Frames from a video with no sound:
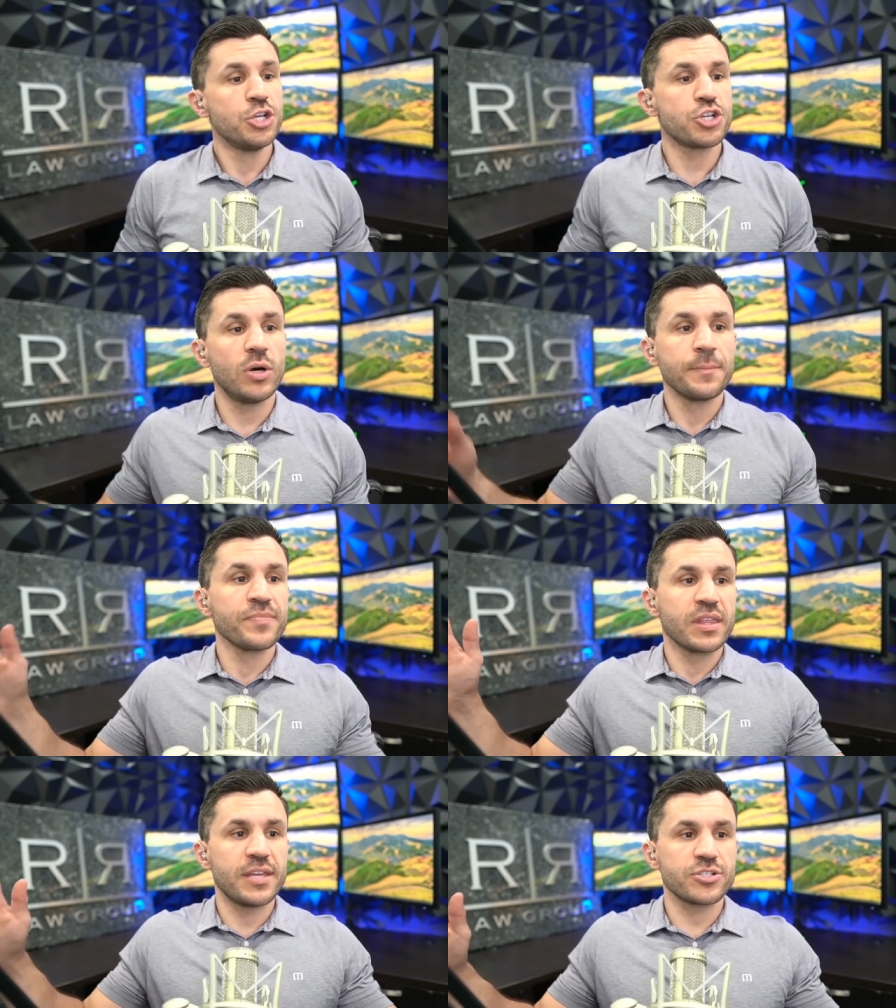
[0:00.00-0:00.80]
So
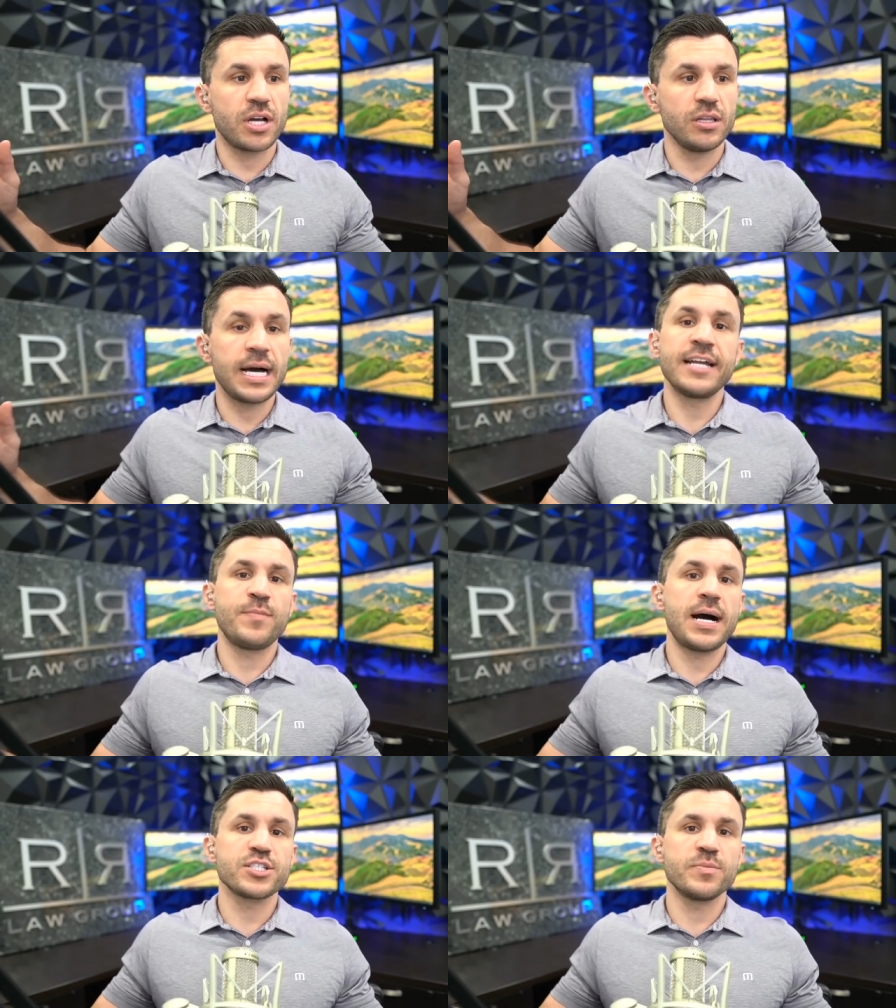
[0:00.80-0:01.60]
there's a lot
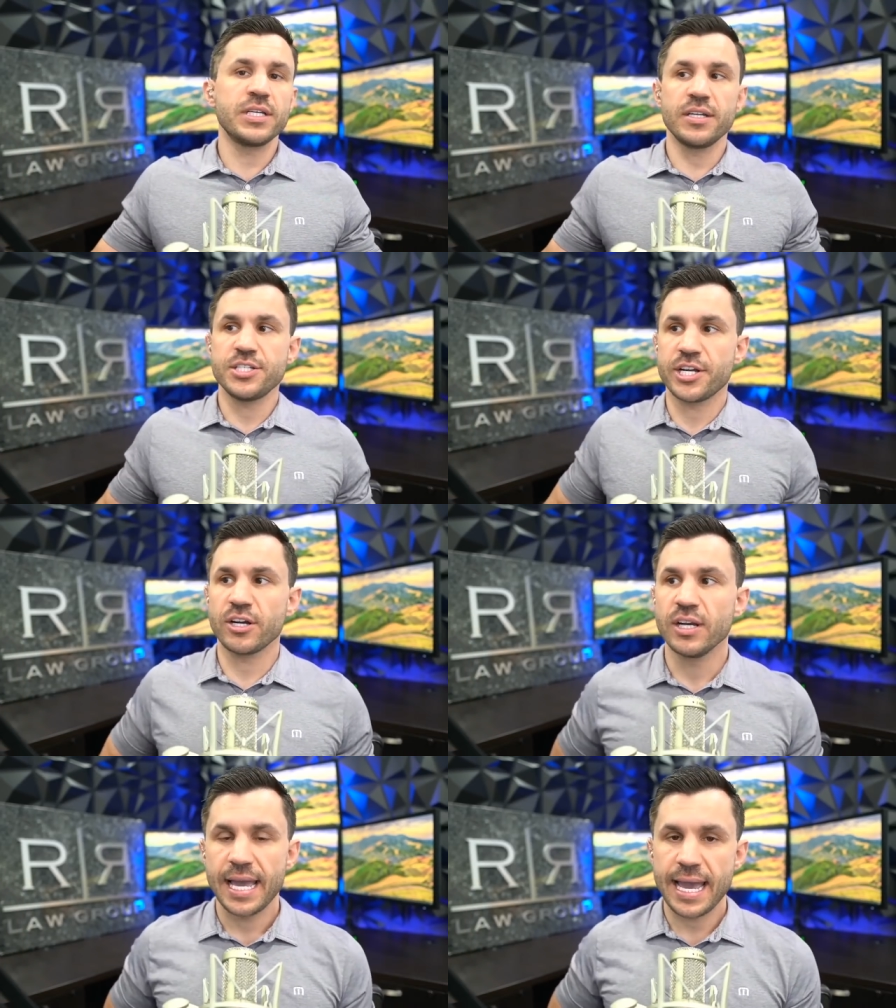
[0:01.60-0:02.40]
of possibilities
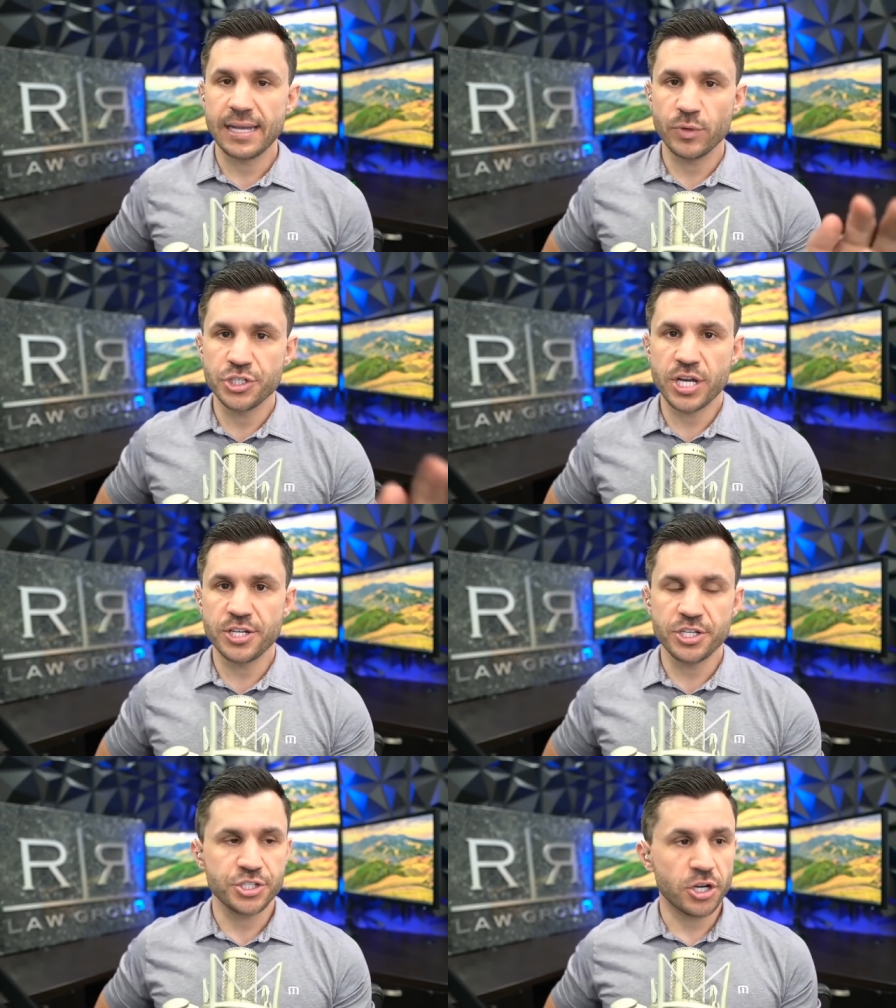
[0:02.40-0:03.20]
here. And when
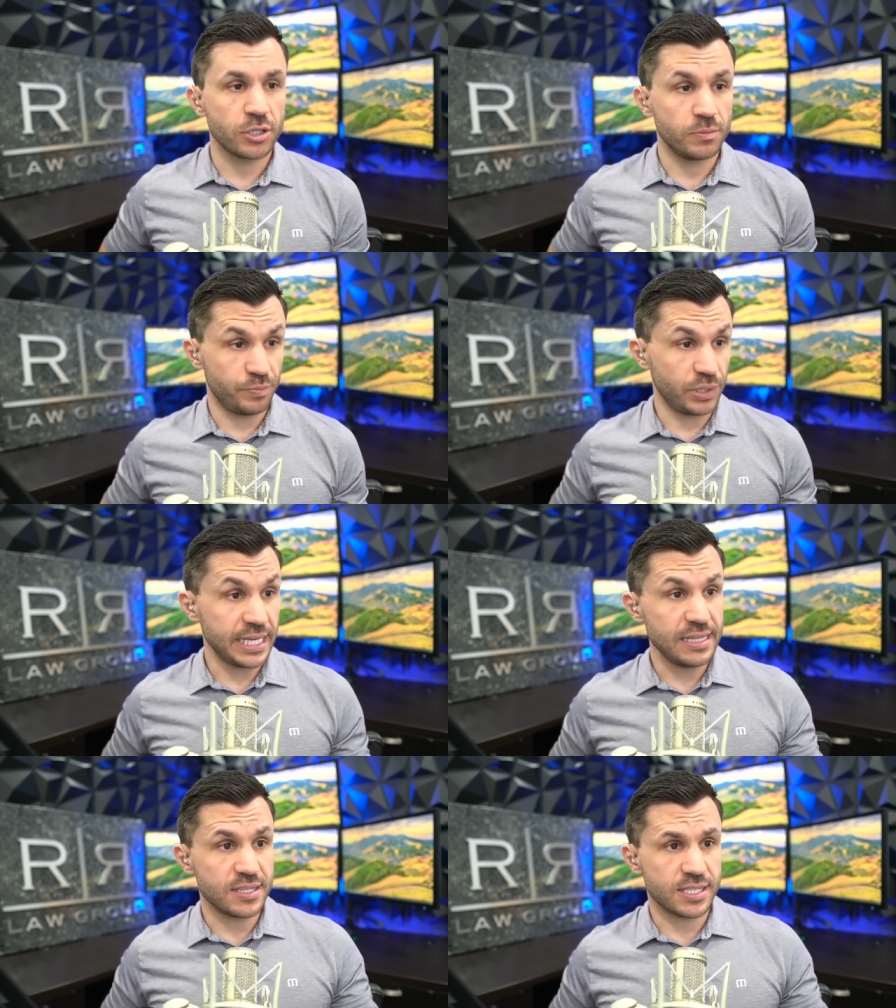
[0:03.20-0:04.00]
judges start
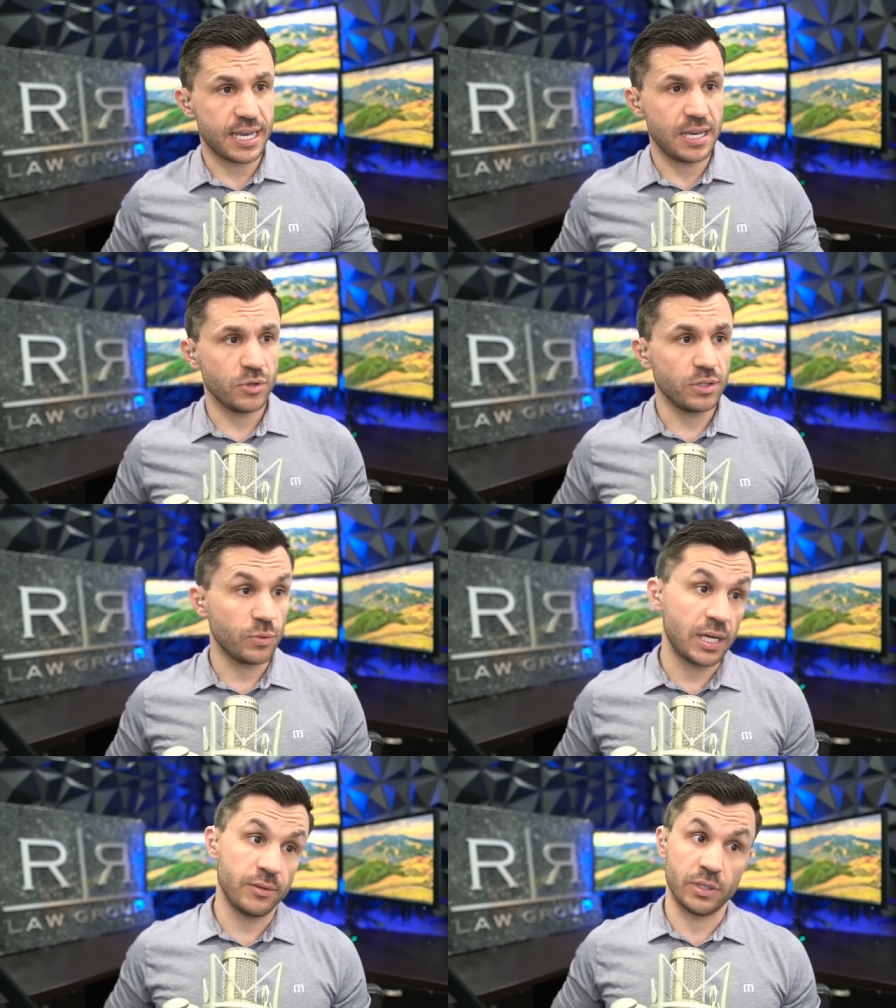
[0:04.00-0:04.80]
playing this game,
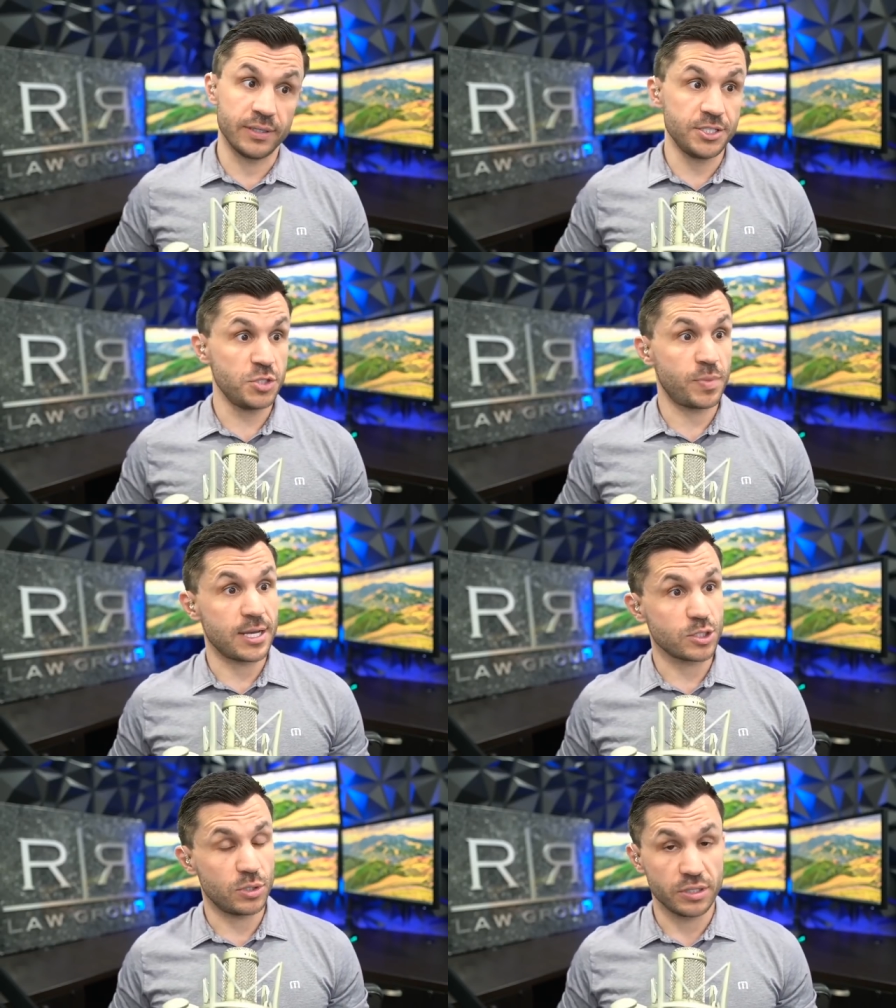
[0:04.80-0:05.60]
well, this is
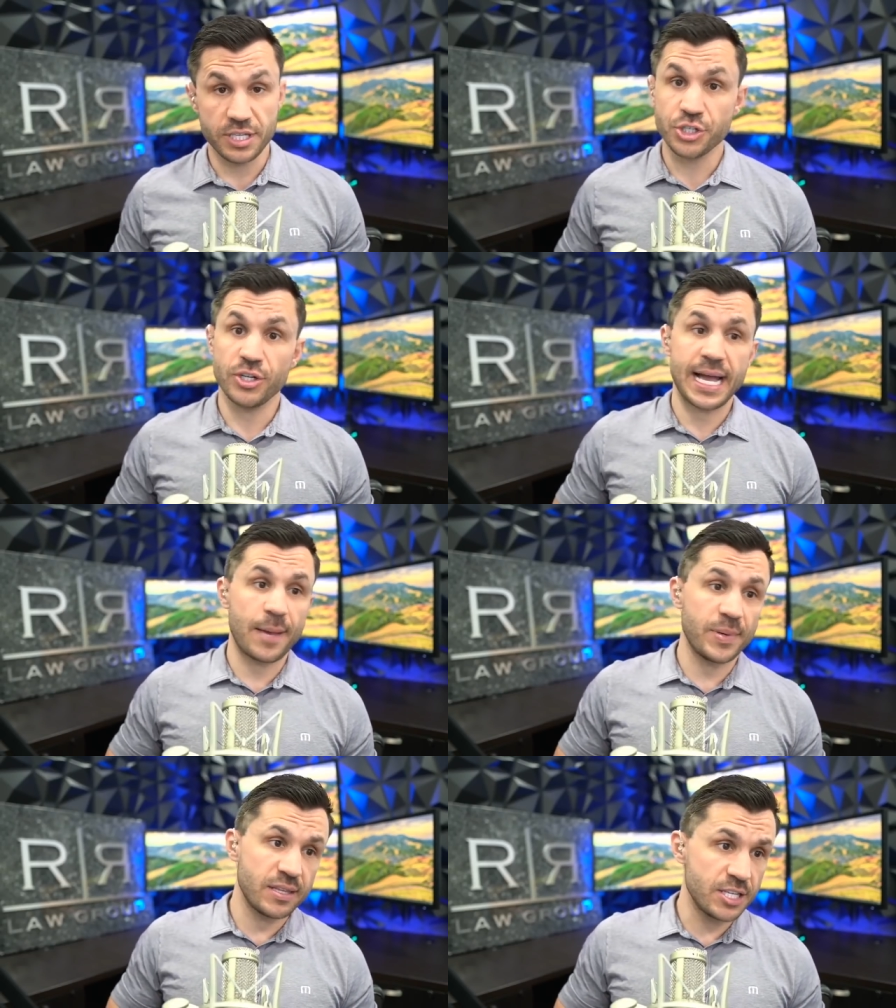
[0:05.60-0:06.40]
possible and this could
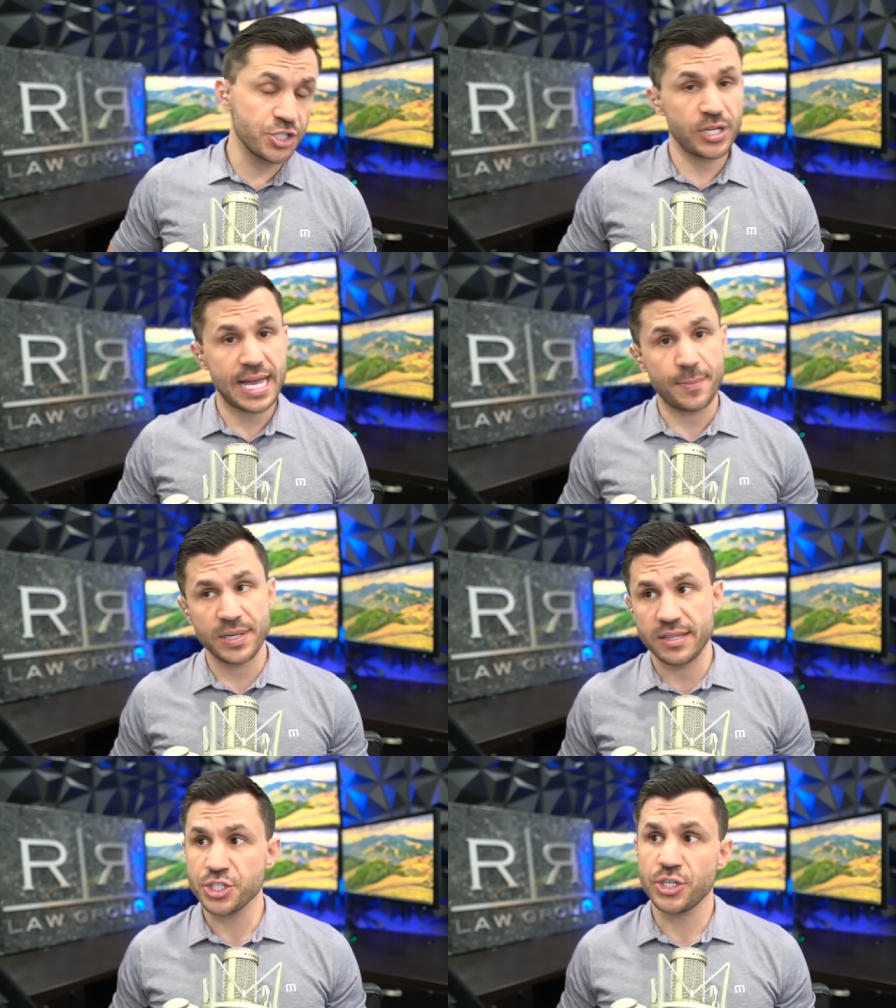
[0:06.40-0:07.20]
happen and this could happen
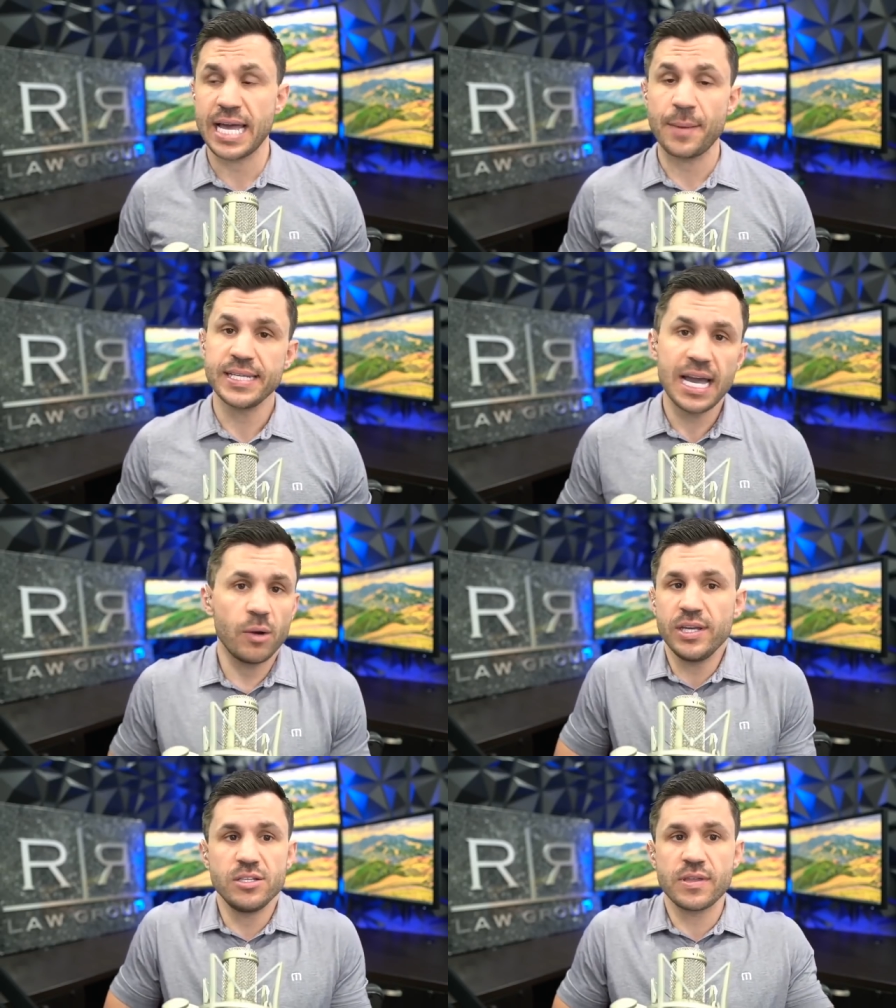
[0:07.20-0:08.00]
and this could happen. Yeah,
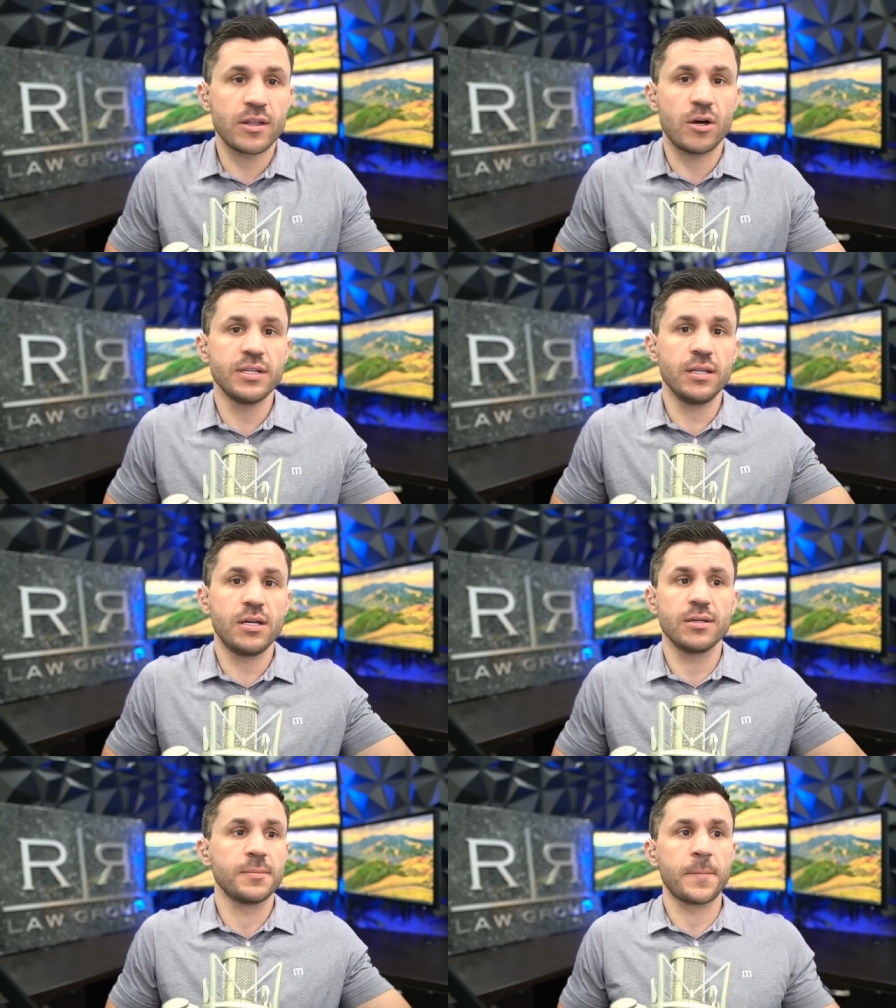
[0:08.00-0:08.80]
we can do that all day long,